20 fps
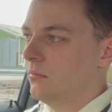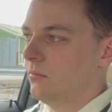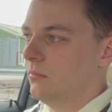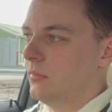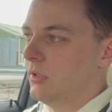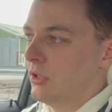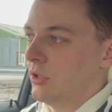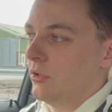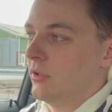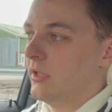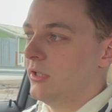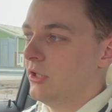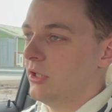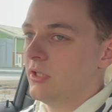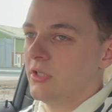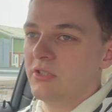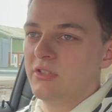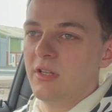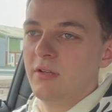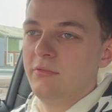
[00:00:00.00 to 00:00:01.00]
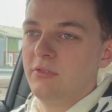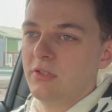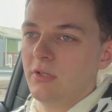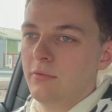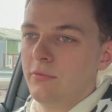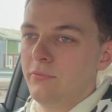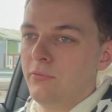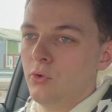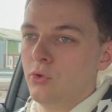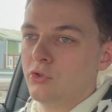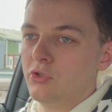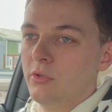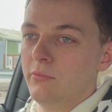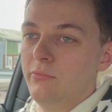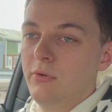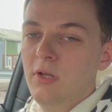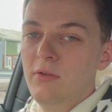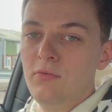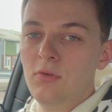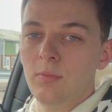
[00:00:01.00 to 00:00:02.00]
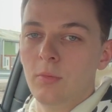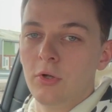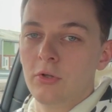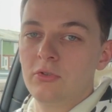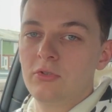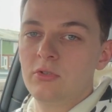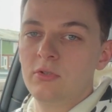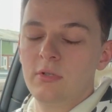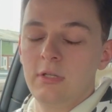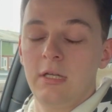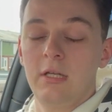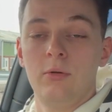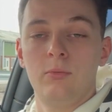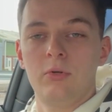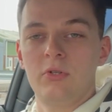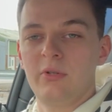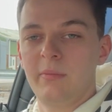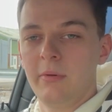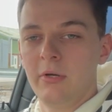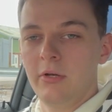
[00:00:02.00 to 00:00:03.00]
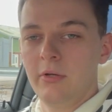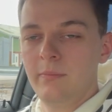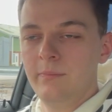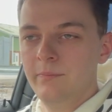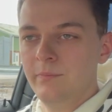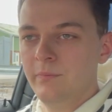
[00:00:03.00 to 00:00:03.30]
you know and you're going to save yourself a fortune for other mods that you want to buy